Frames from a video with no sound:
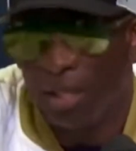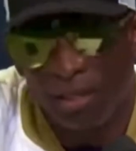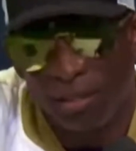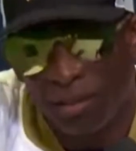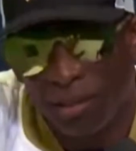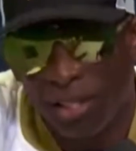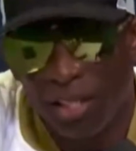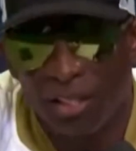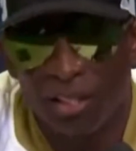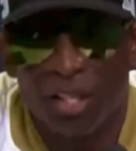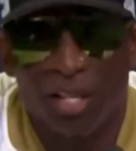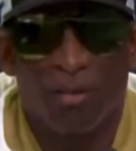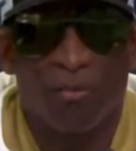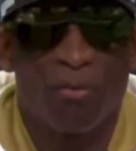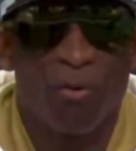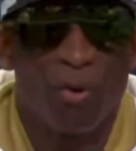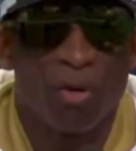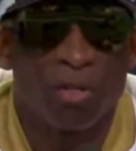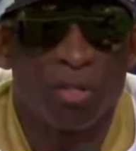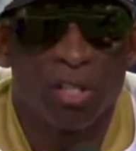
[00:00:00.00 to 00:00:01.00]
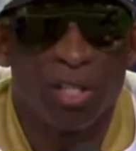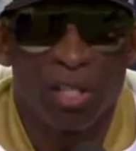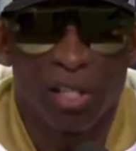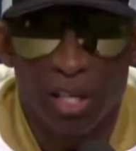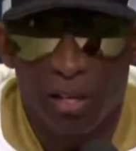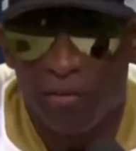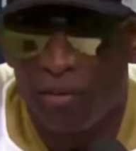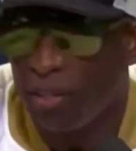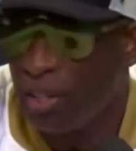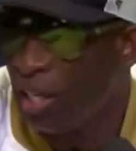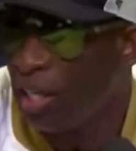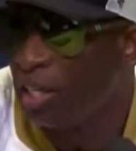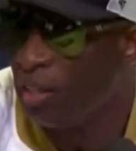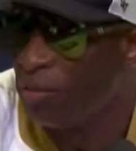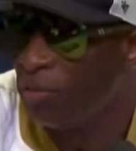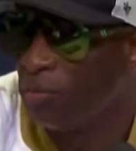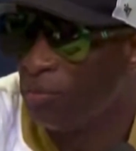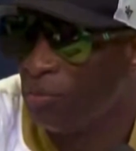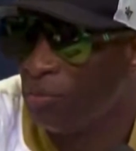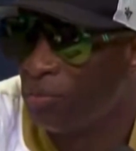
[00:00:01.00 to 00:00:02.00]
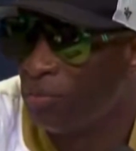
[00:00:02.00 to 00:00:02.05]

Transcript: but it's unfortunate if it did.